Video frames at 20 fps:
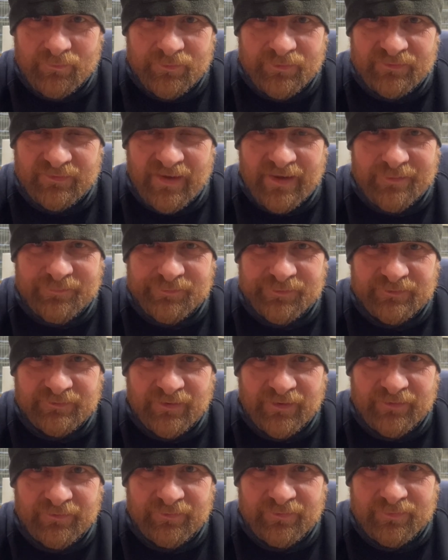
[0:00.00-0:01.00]
the
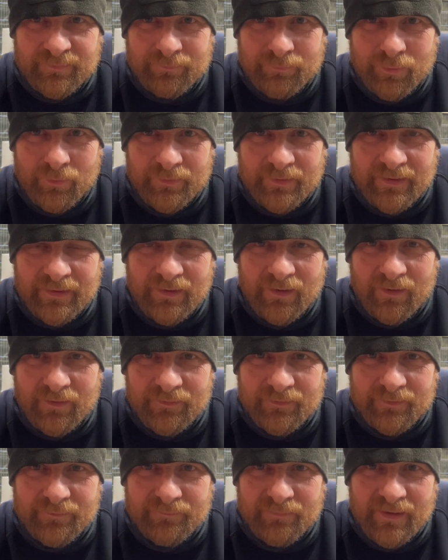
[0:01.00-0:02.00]
decorative putting it
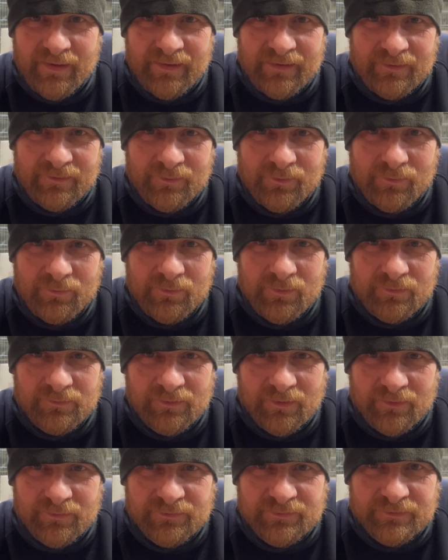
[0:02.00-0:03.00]
on and making it all look
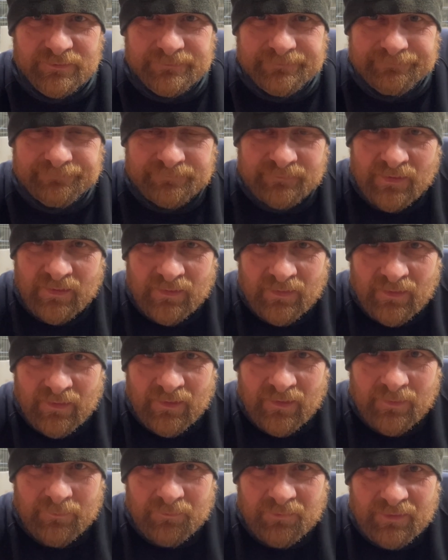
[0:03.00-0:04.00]
nice.
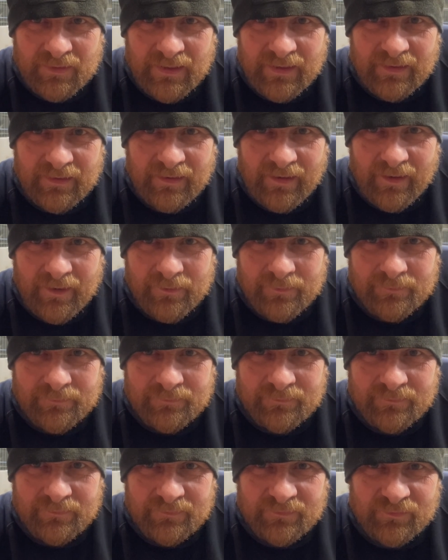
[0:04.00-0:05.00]
But there you go.
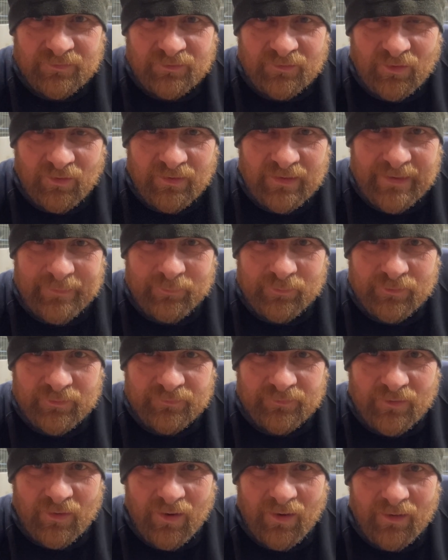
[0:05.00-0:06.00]
It's a dilemma
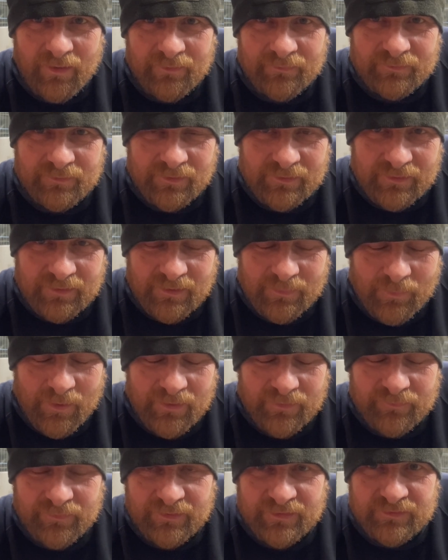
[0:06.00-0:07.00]
I've got. I've got to come
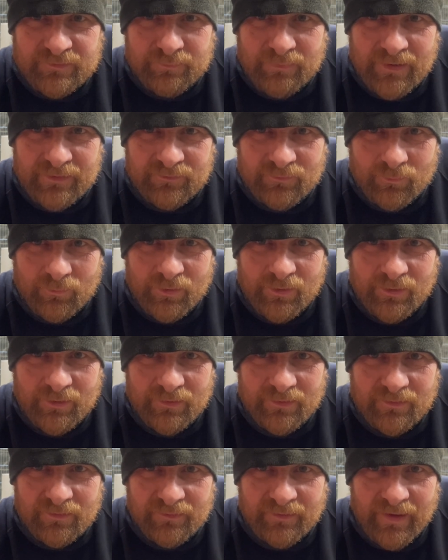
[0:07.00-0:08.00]
over this mental
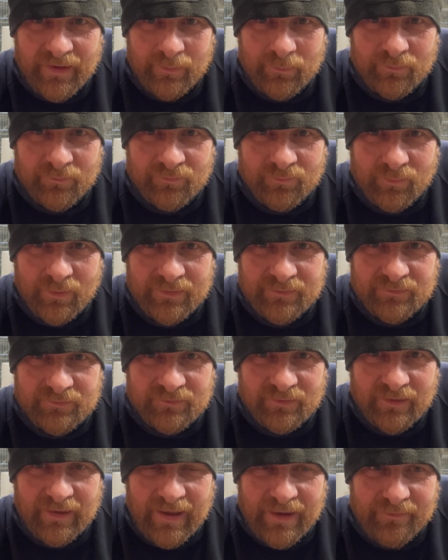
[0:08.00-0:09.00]
hurdle now of whether
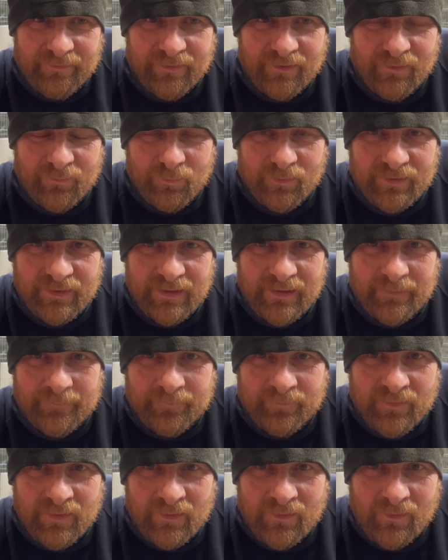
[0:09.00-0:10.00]
to carry on with it
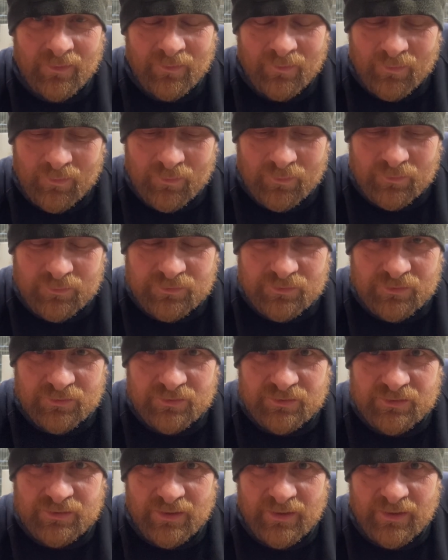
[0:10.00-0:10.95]
or just